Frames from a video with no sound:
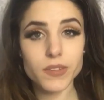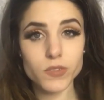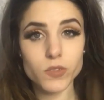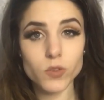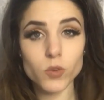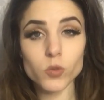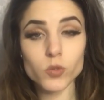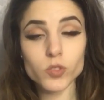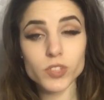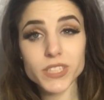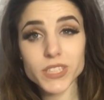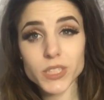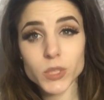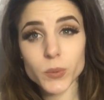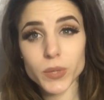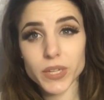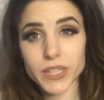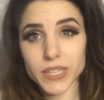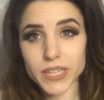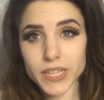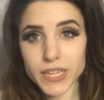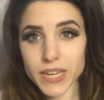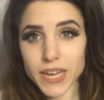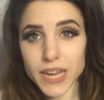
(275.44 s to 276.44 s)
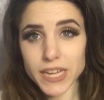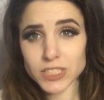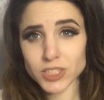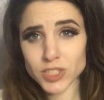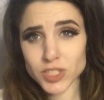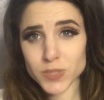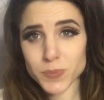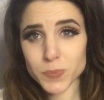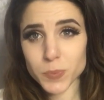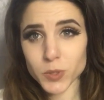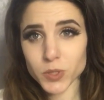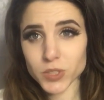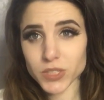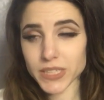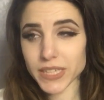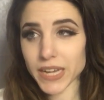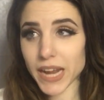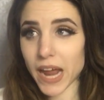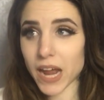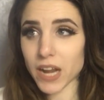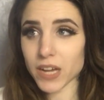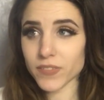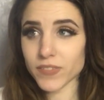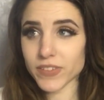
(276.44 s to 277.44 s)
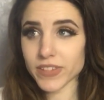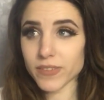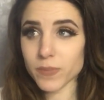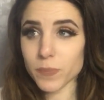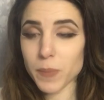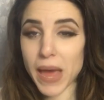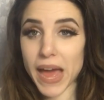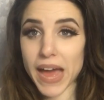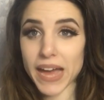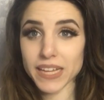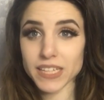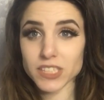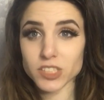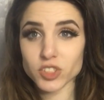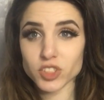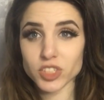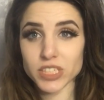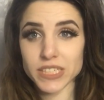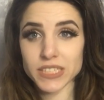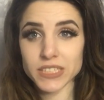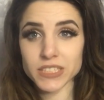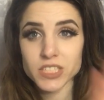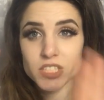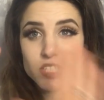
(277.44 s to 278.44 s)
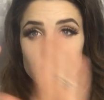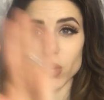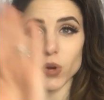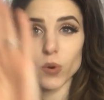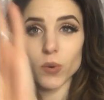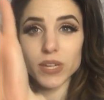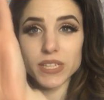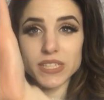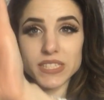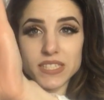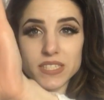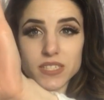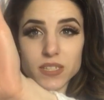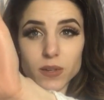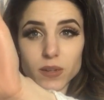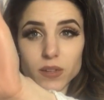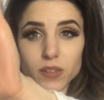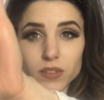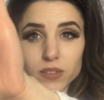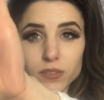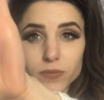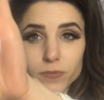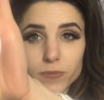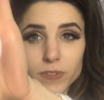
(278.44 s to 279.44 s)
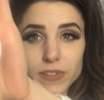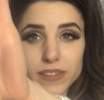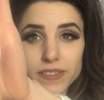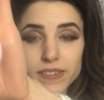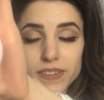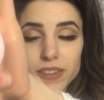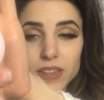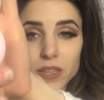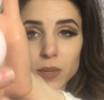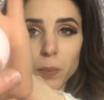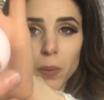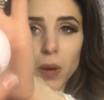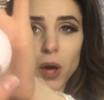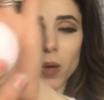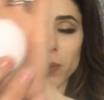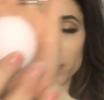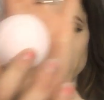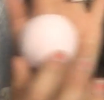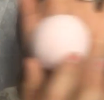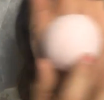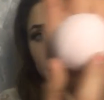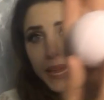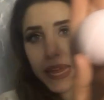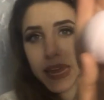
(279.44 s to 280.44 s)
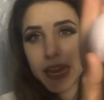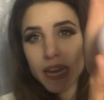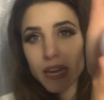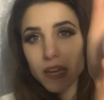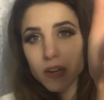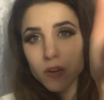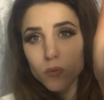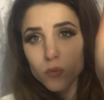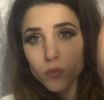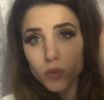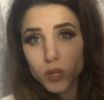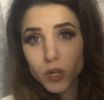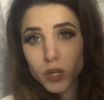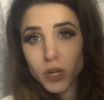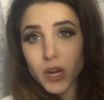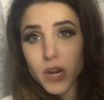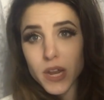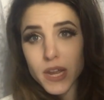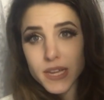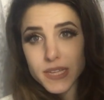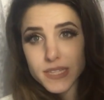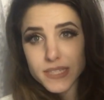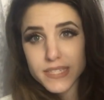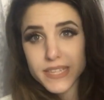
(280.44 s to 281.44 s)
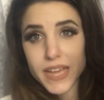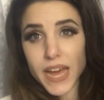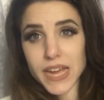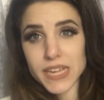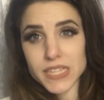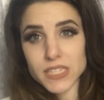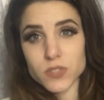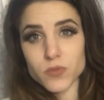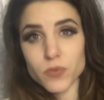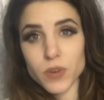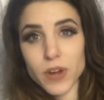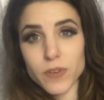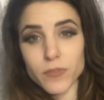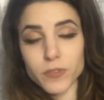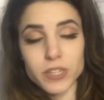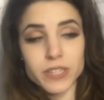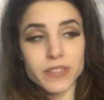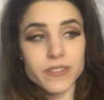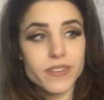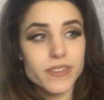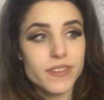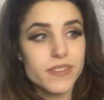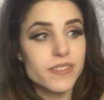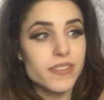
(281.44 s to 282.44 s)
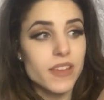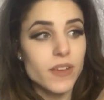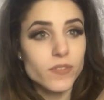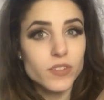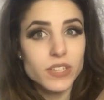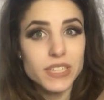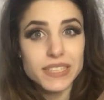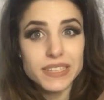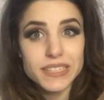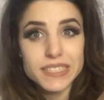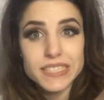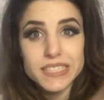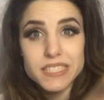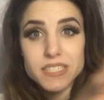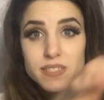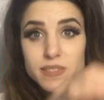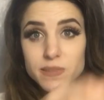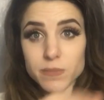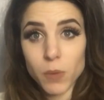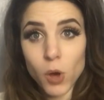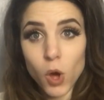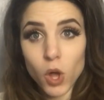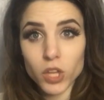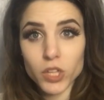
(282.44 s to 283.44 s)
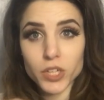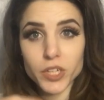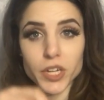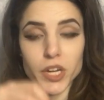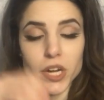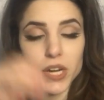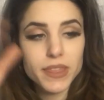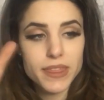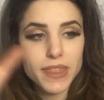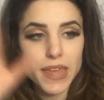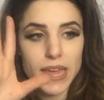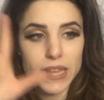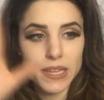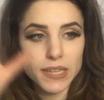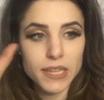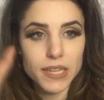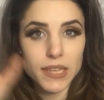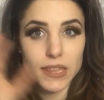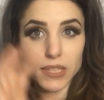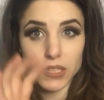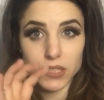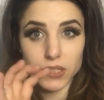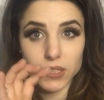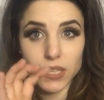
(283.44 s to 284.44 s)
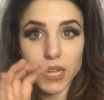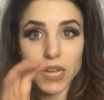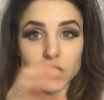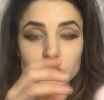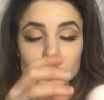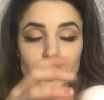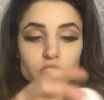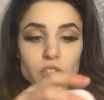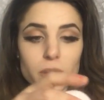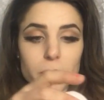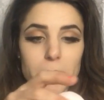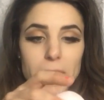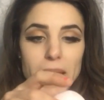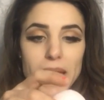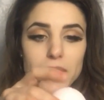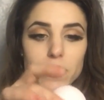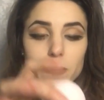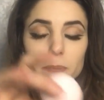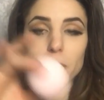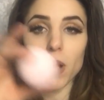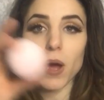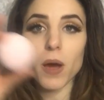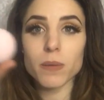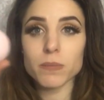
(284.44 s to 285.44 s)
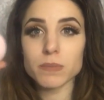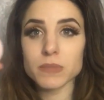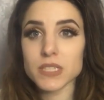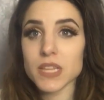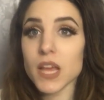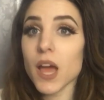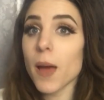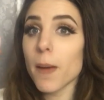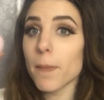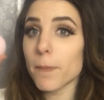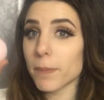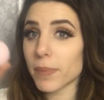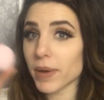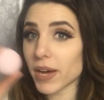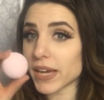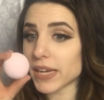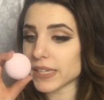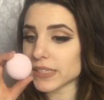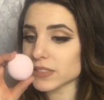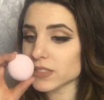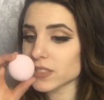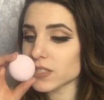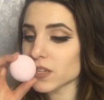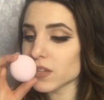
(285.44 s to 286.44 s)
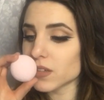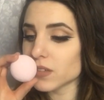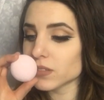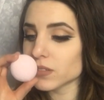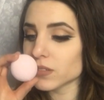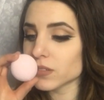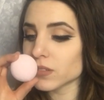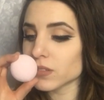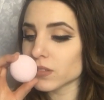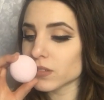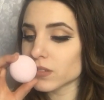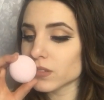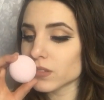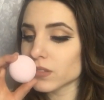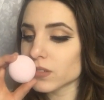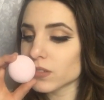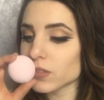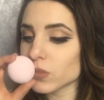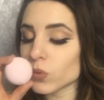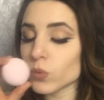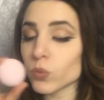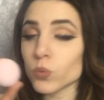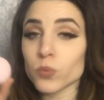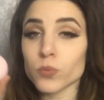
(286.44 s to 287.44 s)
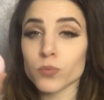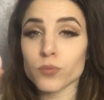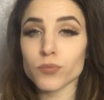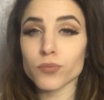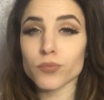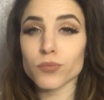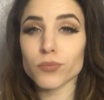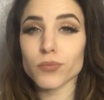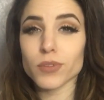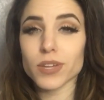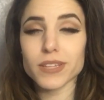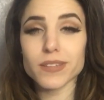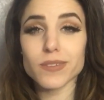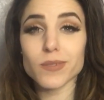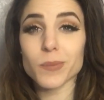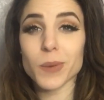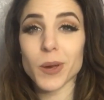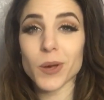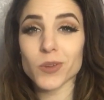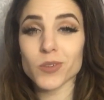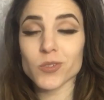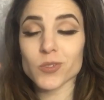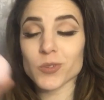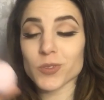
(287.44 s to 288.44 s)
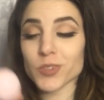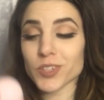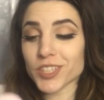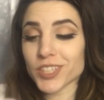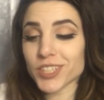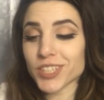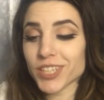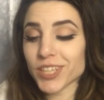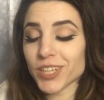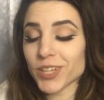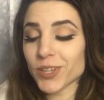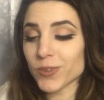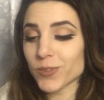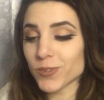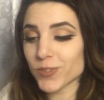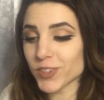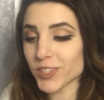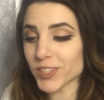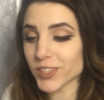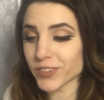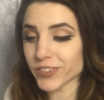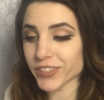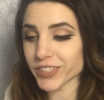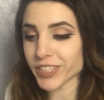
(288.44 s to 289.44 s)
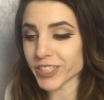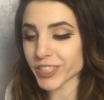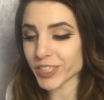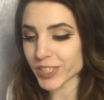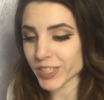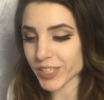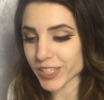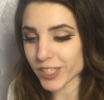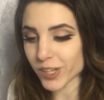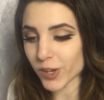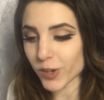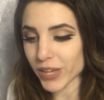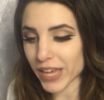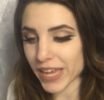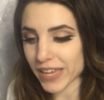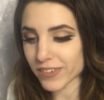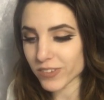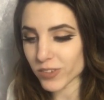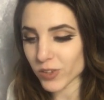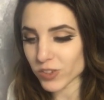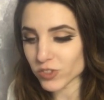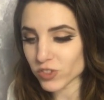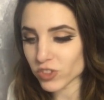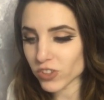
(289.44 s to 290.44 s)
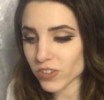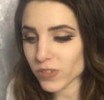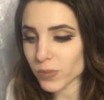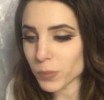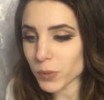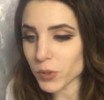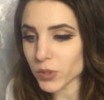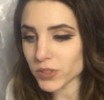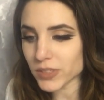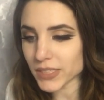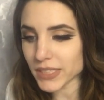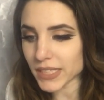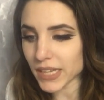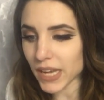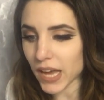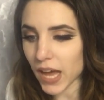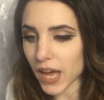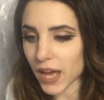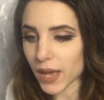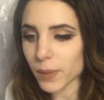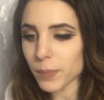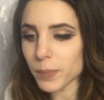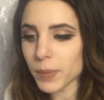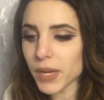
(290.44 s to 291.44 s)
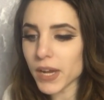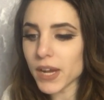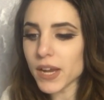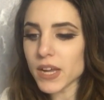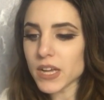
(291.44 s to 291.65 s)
So really quickly, I just pulled it out of its packaging, so it's fits in the palm of my hand for size reference. It's definitely smaller than the Lush bath bombs, but it smells really good. Okay, so I just pulled it up.